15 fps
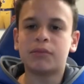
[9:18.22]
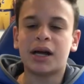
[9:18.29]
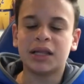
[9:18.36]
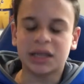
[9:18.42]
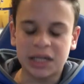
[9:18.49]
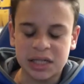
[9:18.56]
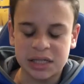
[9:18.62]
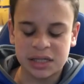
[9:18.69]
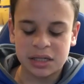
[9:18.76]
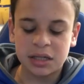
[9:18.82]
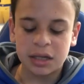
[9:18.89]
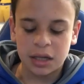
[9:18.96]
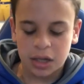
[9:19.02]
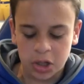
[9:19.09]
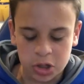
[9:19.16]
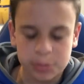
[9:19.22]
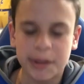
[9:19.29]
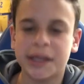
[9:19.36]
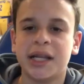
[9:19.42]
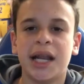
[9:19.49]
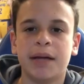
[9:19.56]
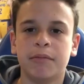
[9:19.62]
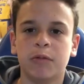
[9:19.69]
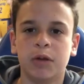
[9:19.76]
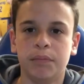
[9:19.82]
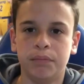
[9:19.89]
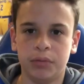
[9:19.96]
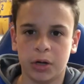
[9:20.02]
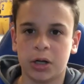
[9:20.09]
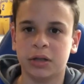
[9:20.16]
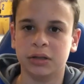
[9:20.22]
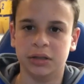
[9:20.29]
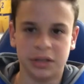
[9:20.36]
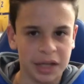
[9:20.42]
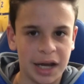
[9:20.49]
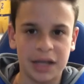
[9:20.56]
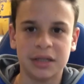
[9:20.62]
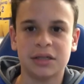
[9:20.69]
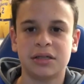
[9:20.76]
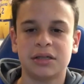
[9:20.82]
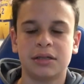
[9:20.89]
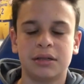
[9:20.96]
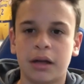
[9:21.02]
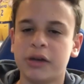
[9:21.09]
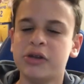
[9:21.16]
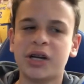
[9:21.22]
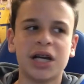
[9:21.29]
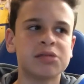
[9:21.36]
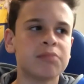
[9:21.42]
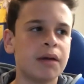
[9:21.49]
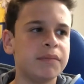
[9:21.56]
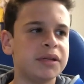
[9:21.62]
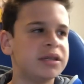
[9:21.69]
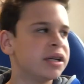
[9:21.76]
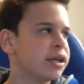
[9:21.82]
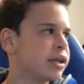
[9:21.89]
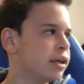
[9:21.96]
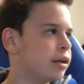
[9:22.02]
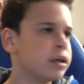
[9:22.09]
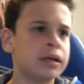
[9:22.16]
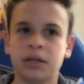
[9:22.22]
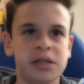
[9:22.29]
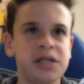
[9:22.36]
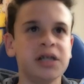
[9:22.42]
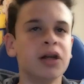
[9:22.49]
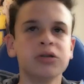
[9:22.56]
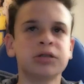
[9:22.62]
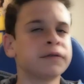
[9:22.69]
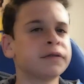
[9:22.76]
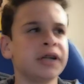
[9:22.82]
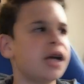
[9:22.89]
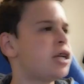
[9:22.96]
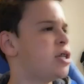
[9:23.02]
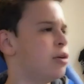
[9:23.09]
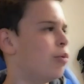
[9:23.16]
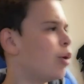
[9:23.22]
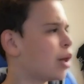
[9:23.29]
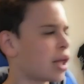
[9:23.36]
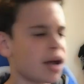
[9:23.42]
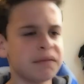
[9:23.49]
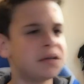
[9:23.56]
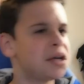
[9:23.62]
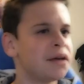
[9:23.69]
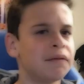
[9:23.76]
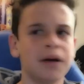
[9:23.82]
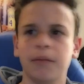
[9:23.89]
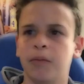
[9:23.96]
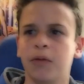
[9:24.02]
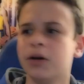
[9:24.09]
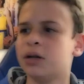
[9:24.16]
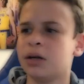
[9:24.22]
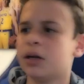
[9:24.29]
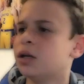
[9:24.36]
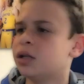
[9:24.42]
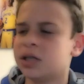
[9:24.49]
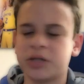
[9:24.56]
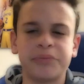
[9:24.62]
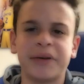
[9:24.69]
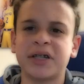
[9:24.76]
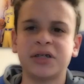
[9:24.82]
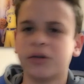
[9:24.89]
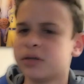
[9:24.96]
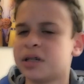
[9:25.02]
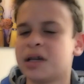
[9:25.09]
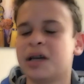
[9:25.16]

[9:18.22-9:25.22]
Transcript: on my list goes by the name of the Brooklyn Nets. Now you guys might be thinking, give those a free agent. What do they have to give up? What? This makes no